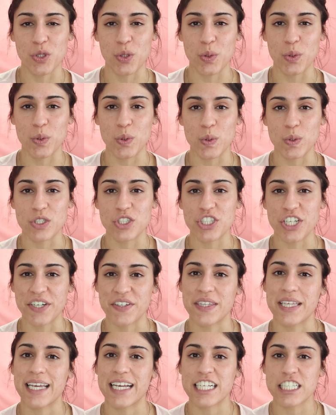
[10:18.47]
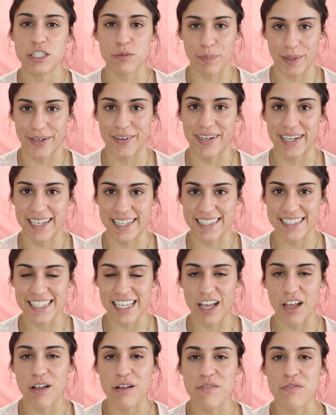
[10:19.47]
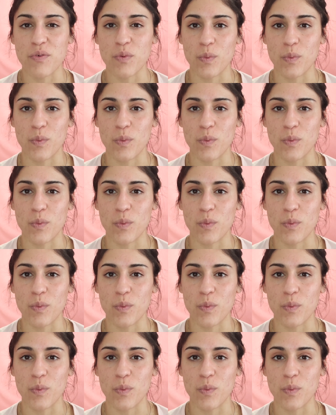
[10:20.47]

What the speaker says: to share the experience of